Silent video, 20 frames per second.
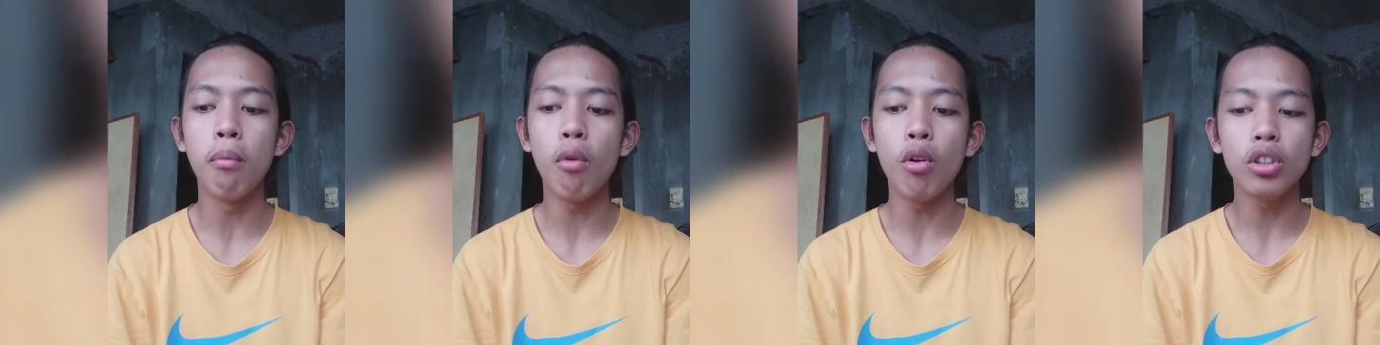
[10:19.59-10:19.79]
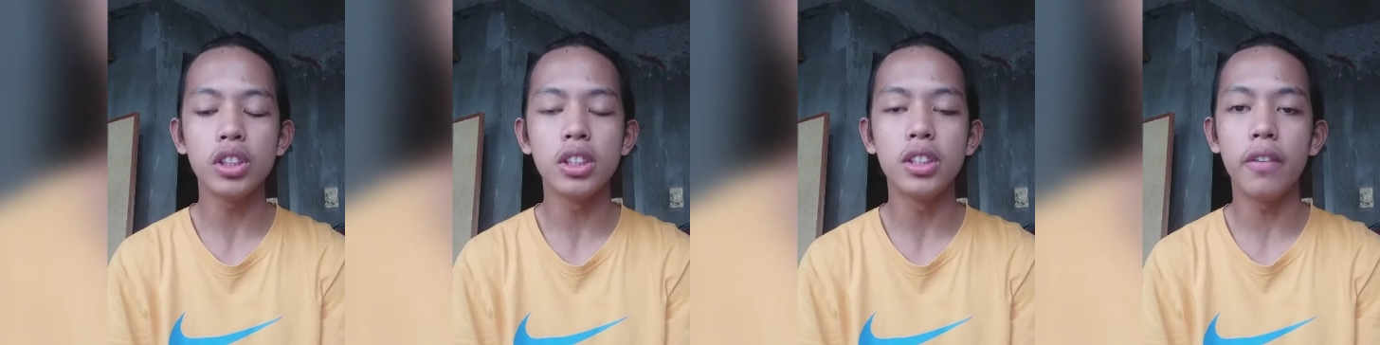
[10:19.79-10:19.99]

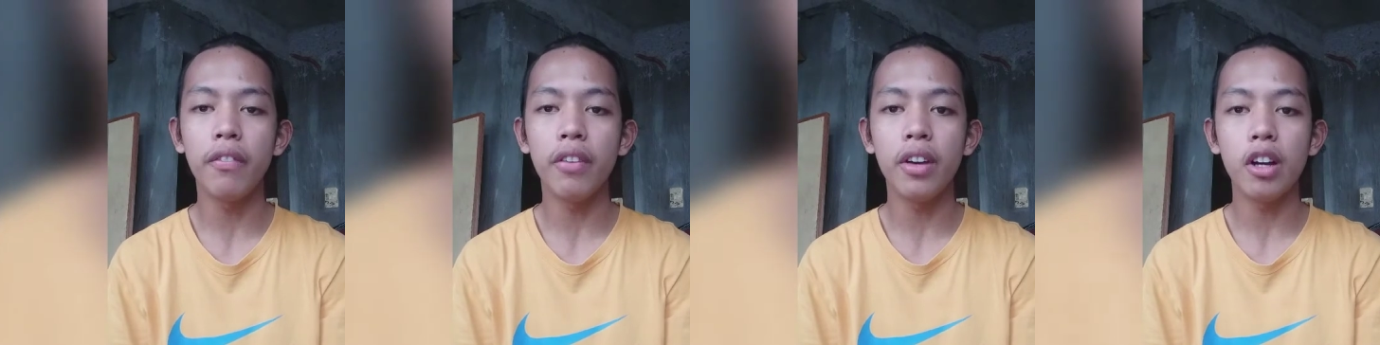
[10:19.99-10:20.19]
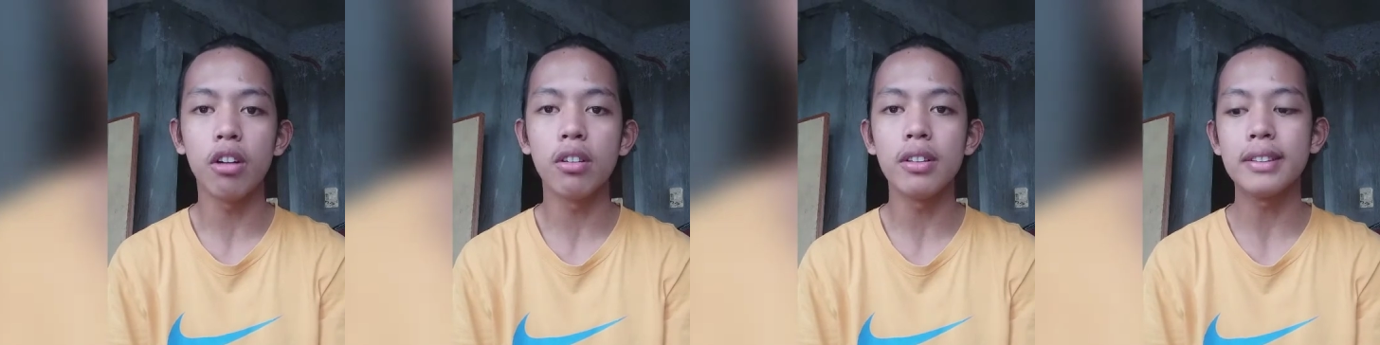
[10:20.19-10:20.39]
by
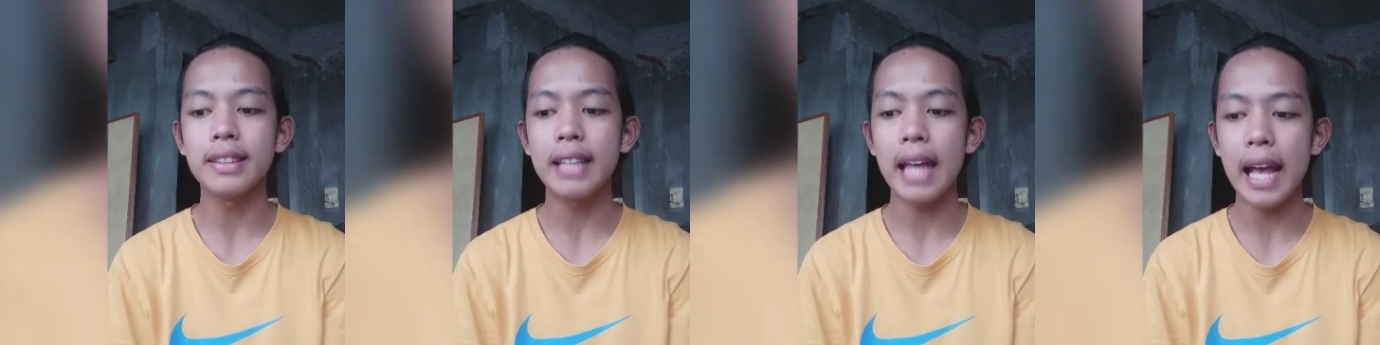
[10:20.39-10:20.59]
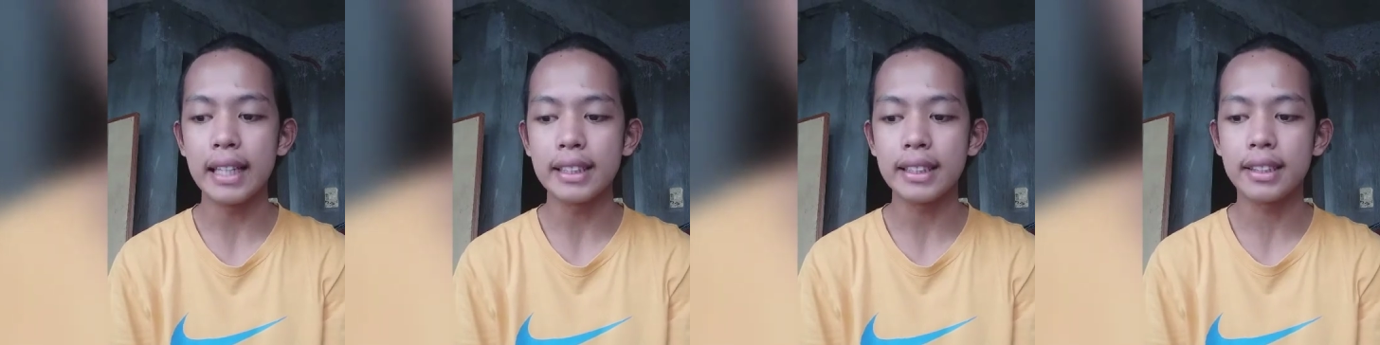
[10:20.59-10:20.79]
some
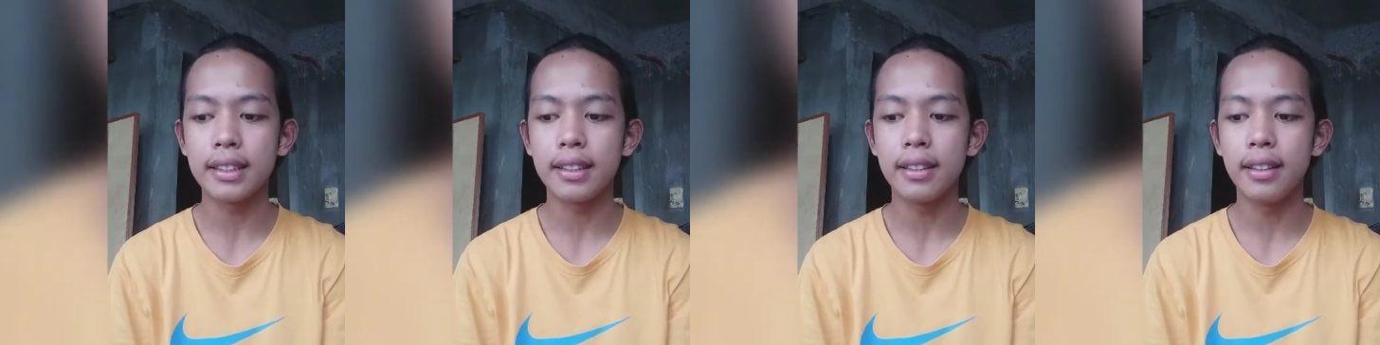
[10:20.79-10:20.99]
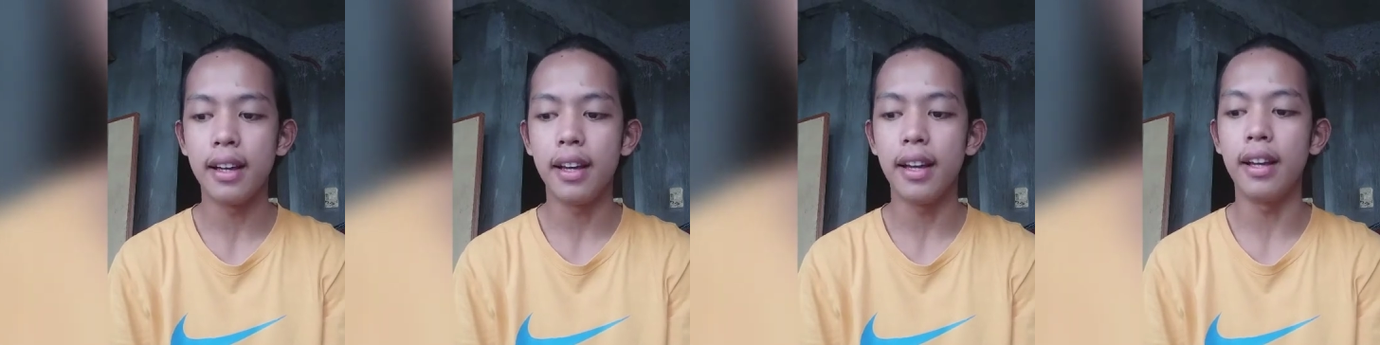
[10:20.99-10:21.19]
as one of
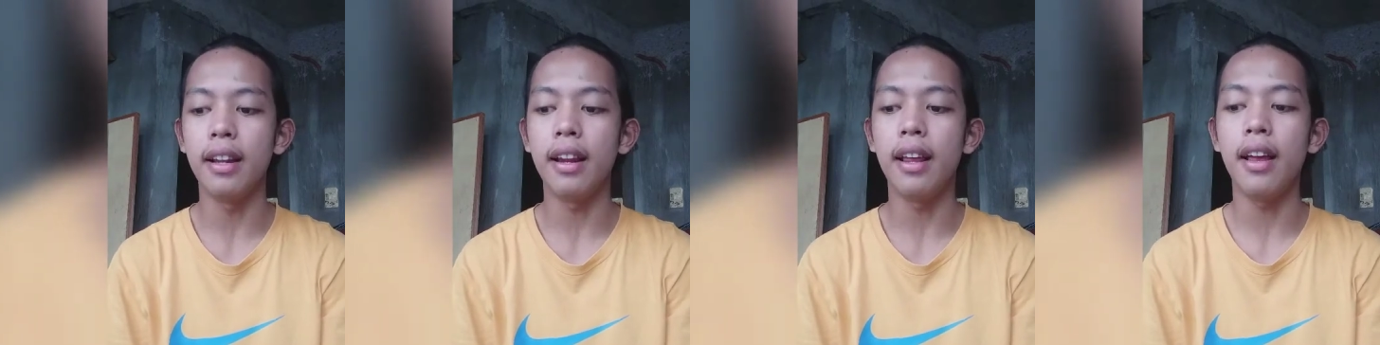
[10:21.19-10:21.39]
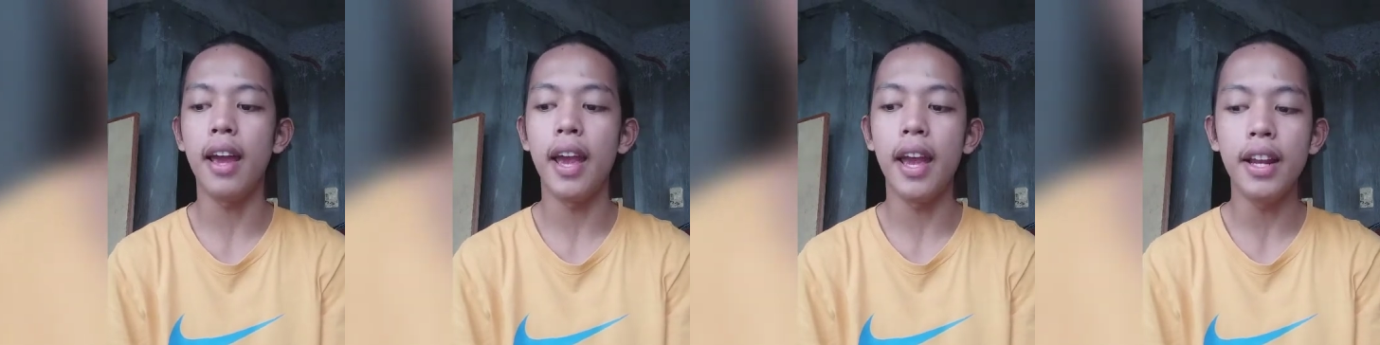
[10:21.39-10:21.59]
the most
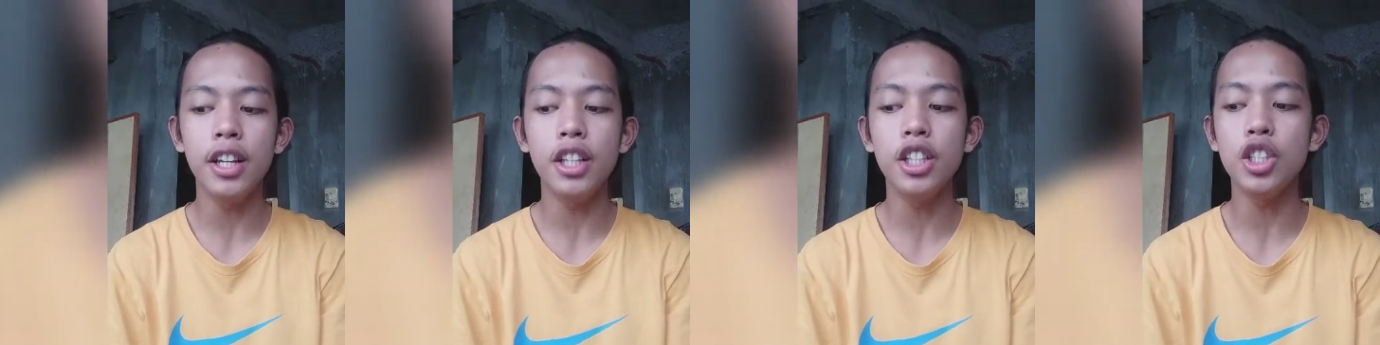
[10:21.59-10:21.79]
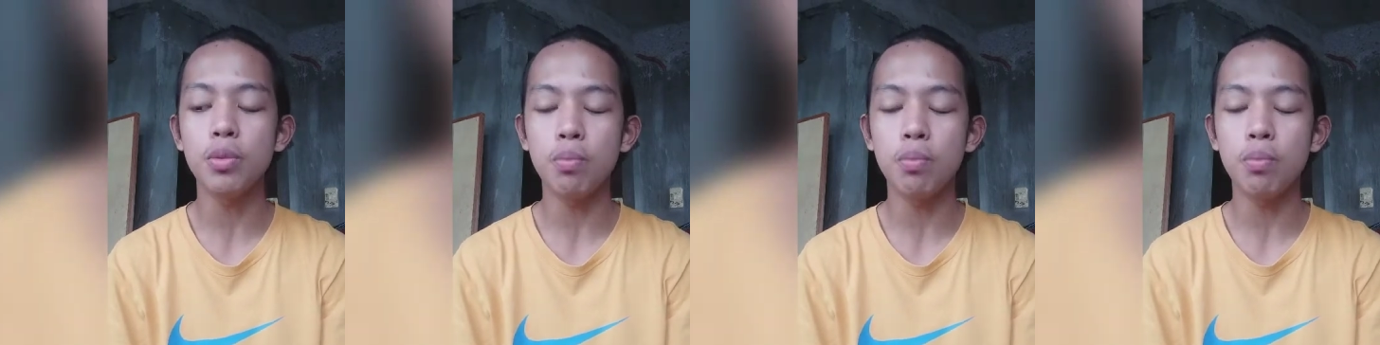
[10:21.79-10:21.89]
difficult